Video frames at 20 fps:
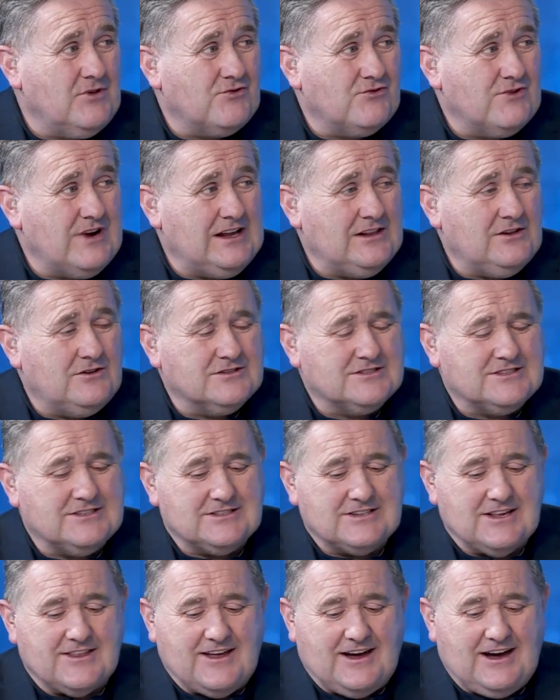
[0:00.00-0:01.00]
Morelos
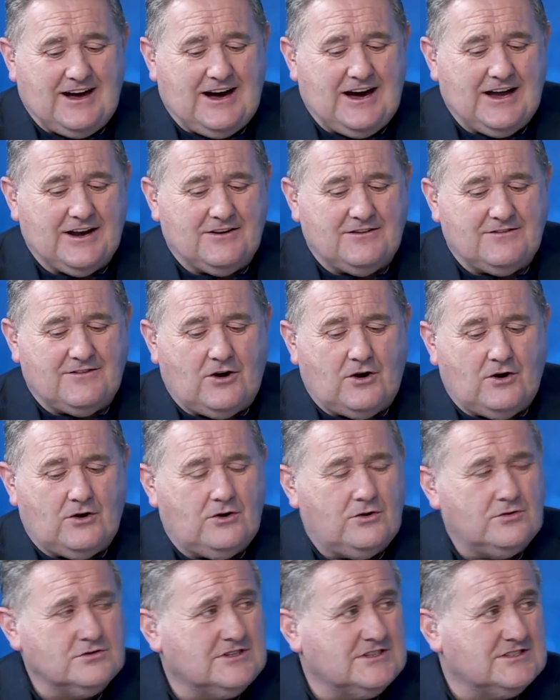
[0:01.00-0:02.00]
is at the heart of
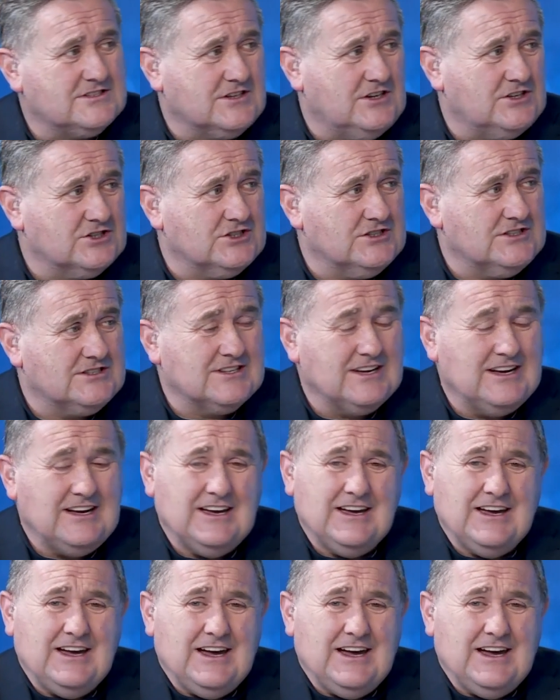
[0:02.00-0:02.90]
all discussions.